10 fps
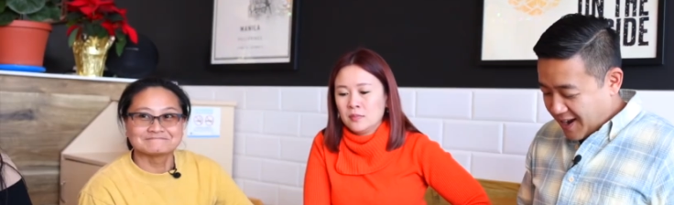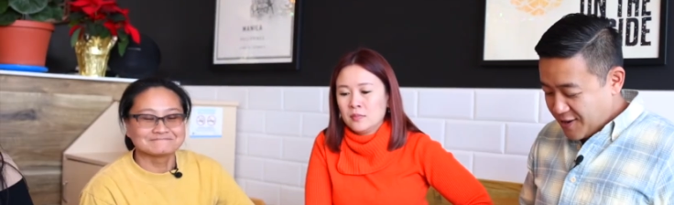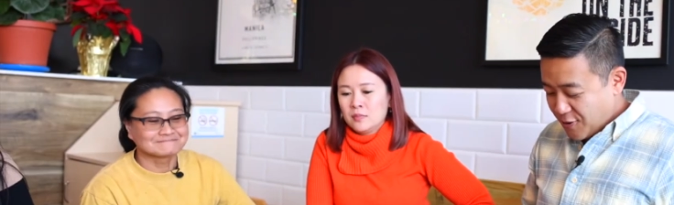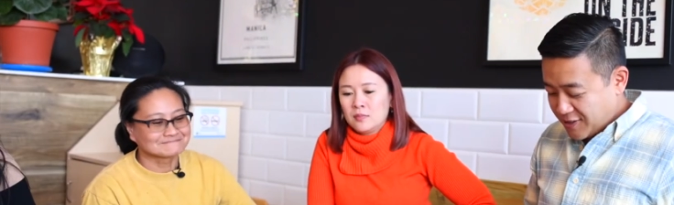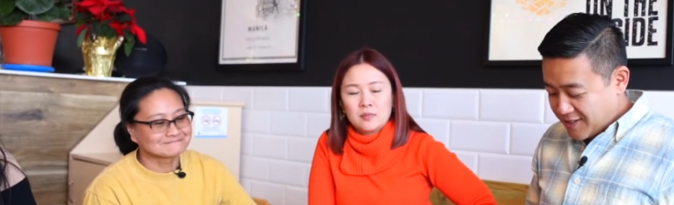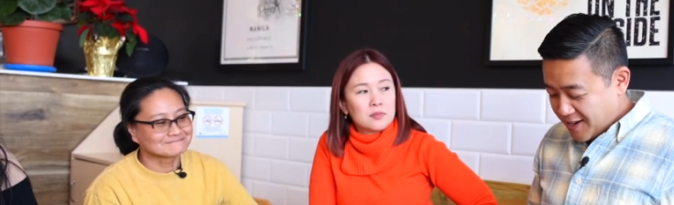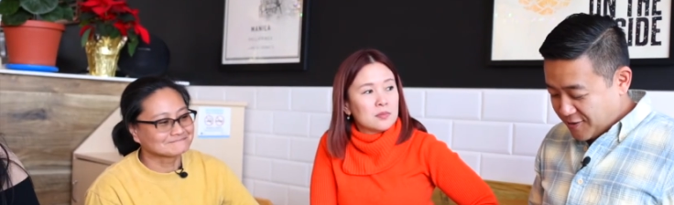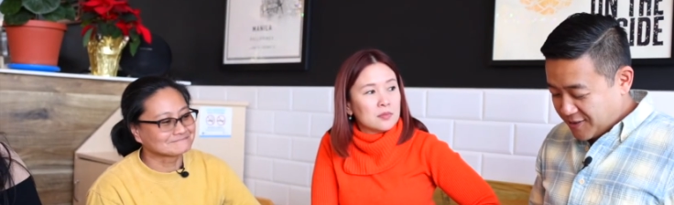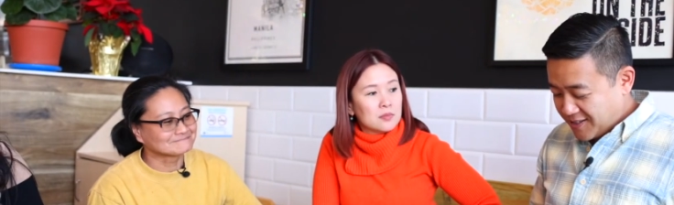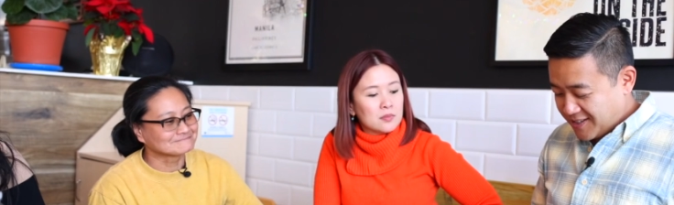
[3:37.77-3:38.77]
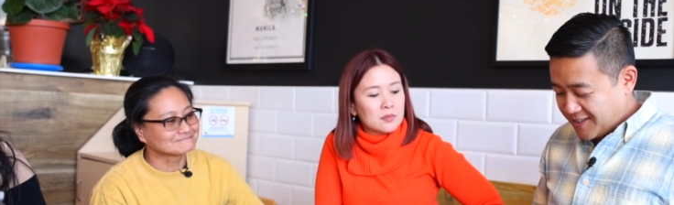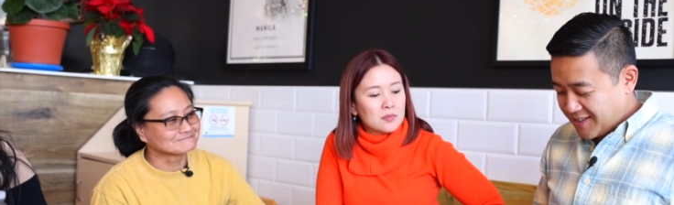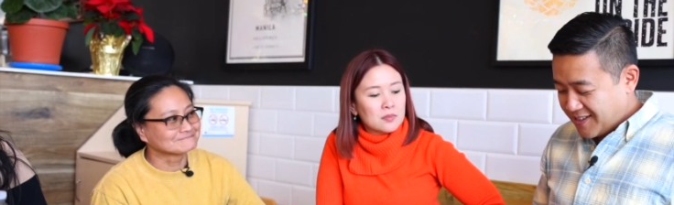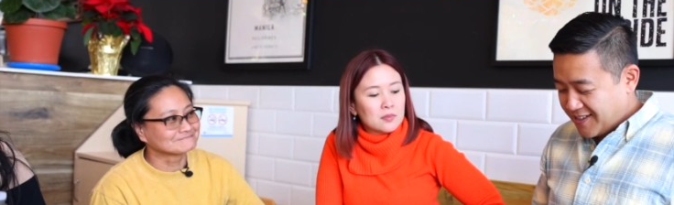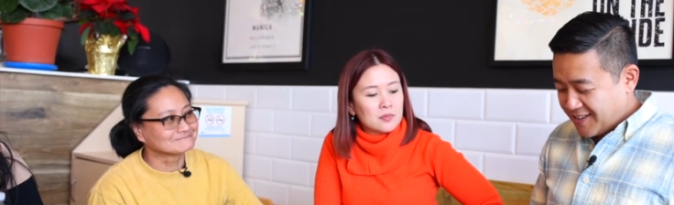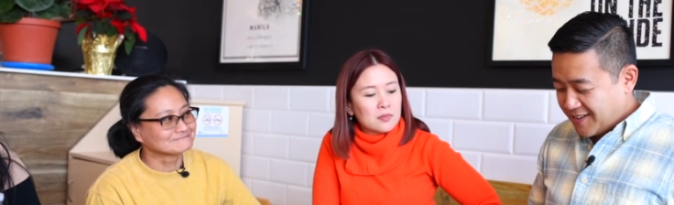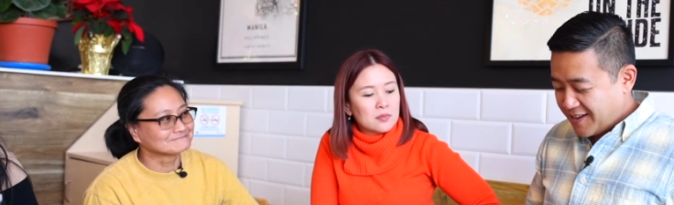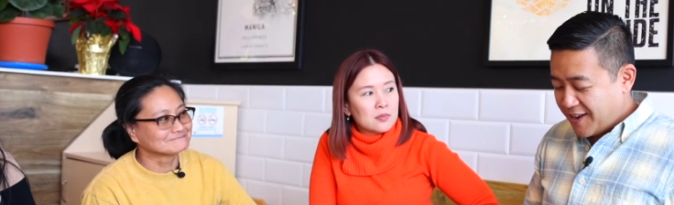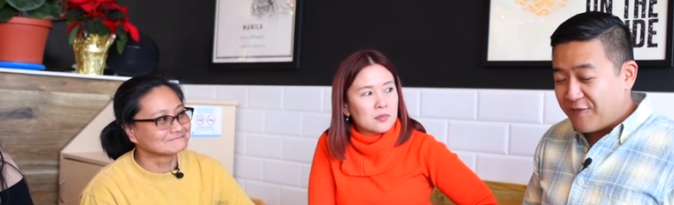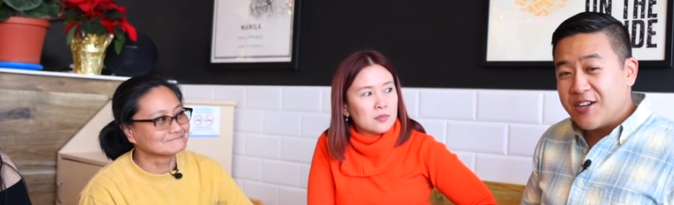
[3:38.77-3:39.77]
Speaker 1: I know it sounds
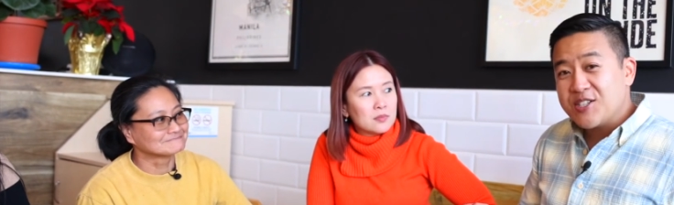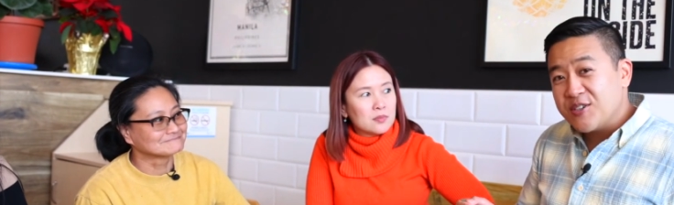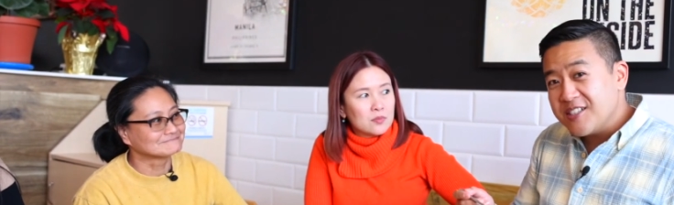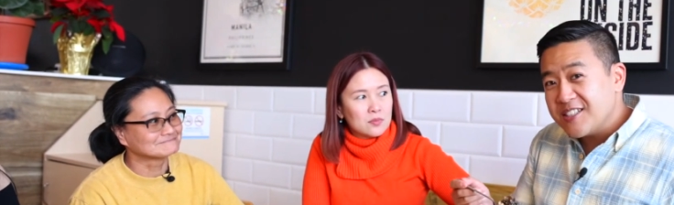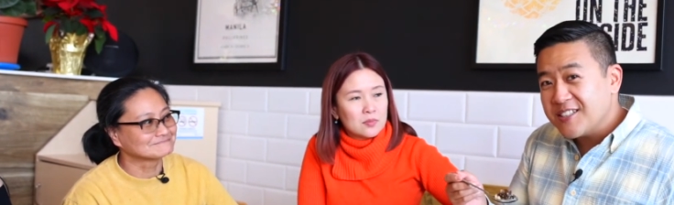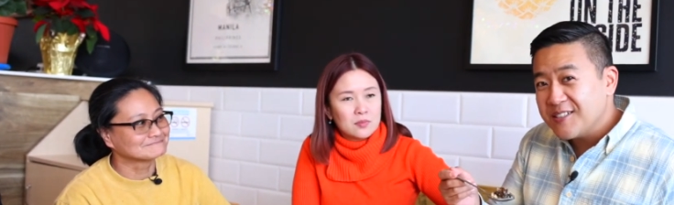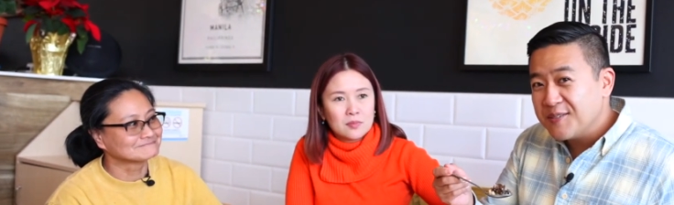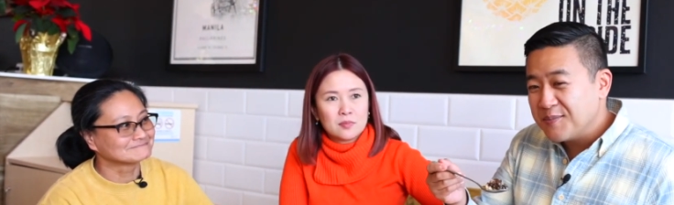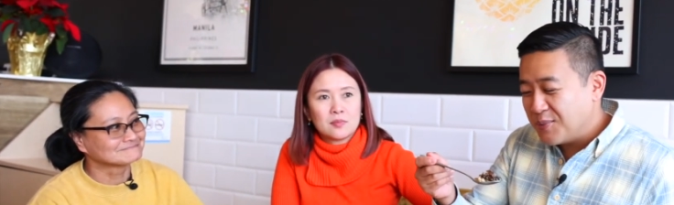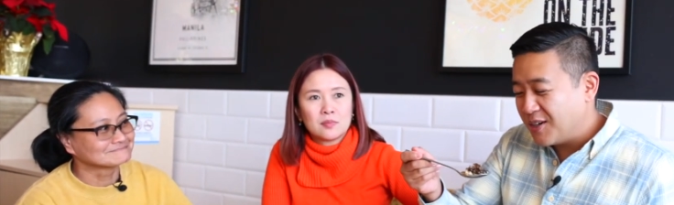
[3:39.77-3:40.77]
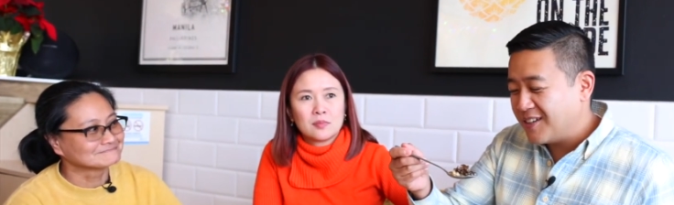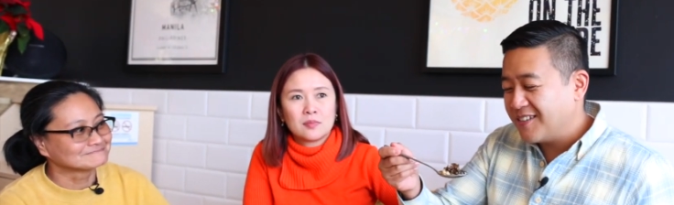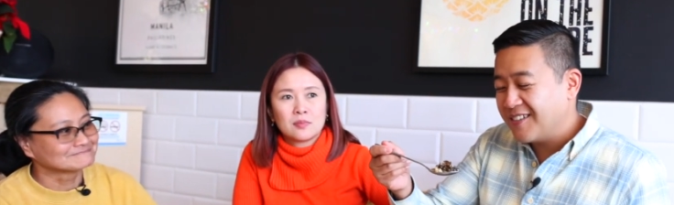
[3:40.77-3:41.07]
adventurous, but